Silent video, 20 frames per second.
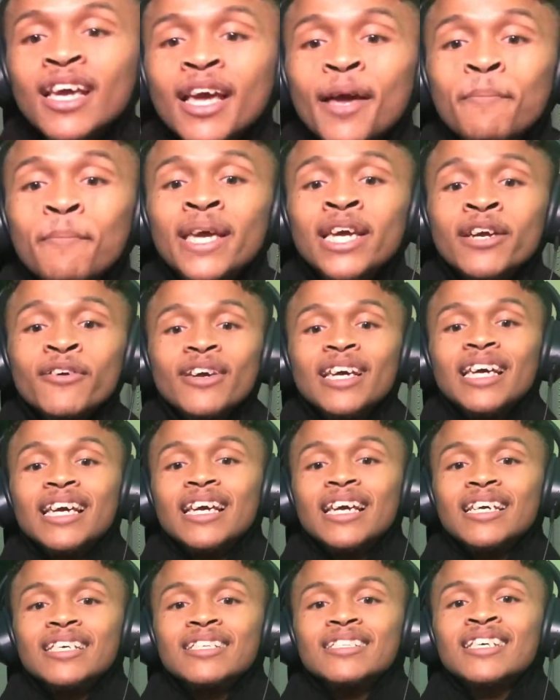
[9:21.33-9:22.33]
Period.
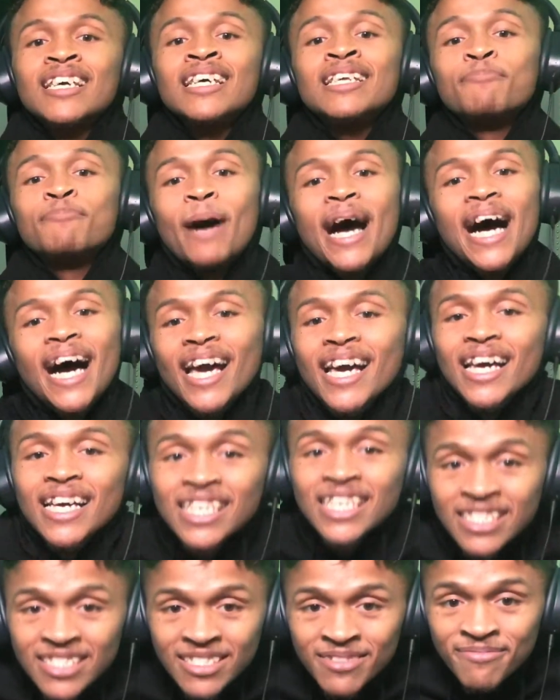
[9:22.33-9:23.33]
Period.
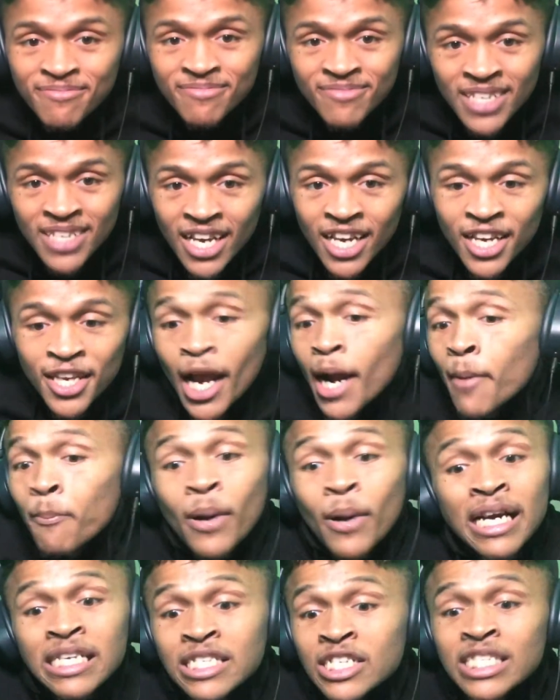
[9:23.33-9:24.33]
Goodbye. Your
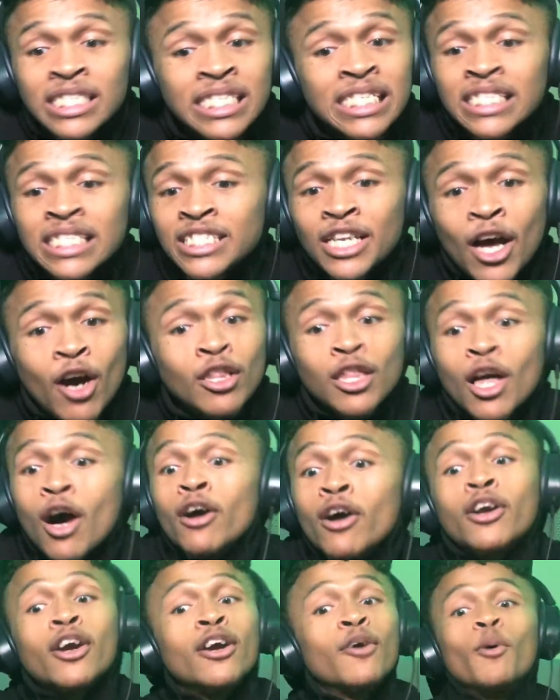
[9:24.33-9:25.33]
presence is no
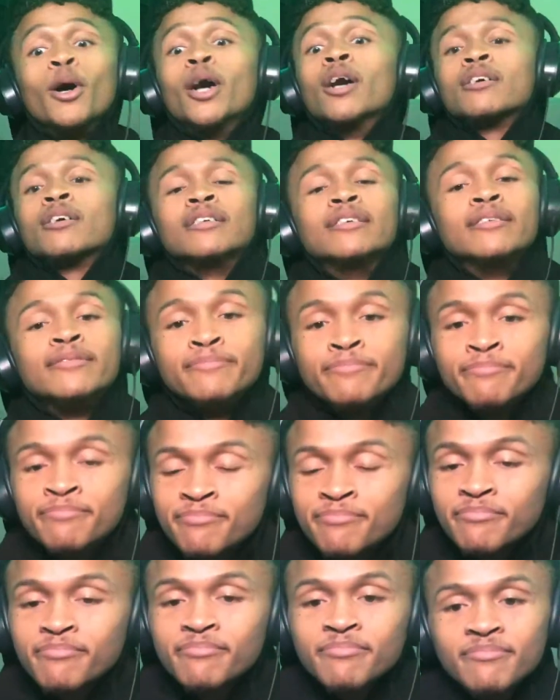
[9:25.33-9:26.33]
longer welcome. What
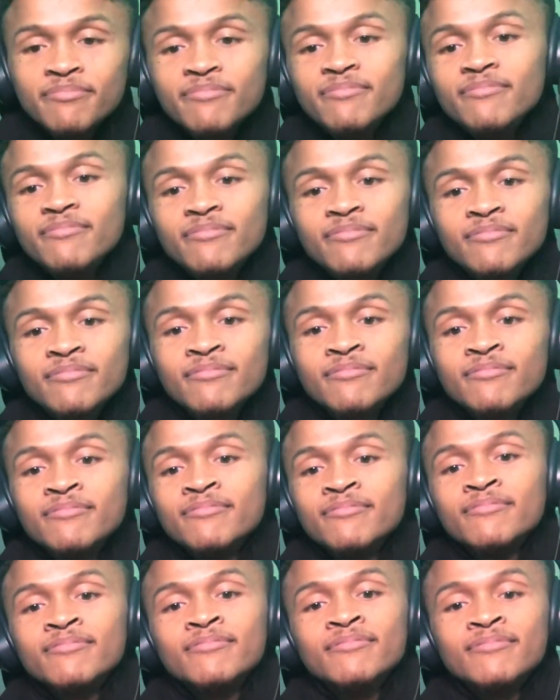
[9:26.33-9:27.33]
are you
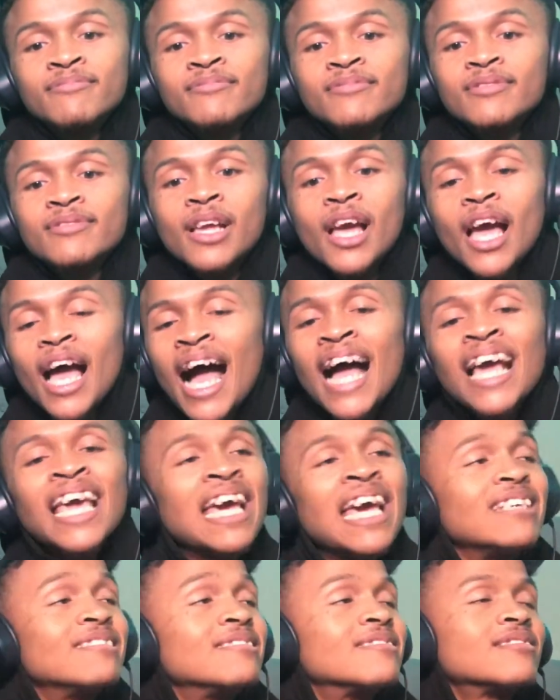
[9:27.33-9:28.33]
doing? I
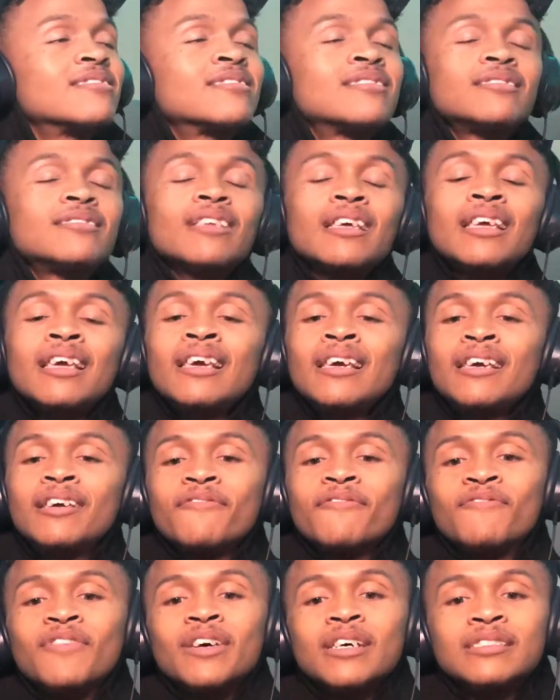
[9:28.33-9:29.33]
can't
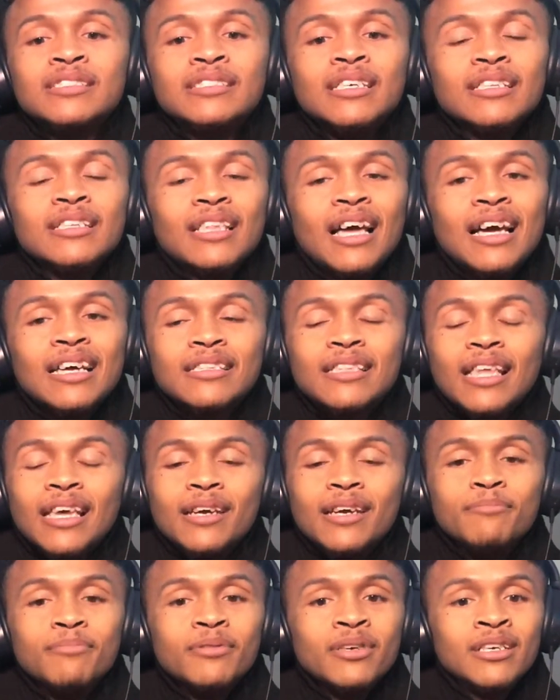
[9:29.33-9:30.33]
stand fuck shit like
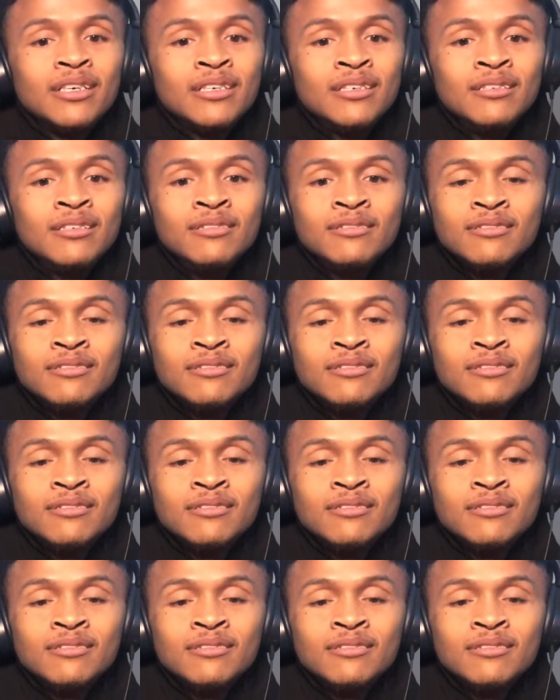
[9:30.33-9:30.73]
that, bruh.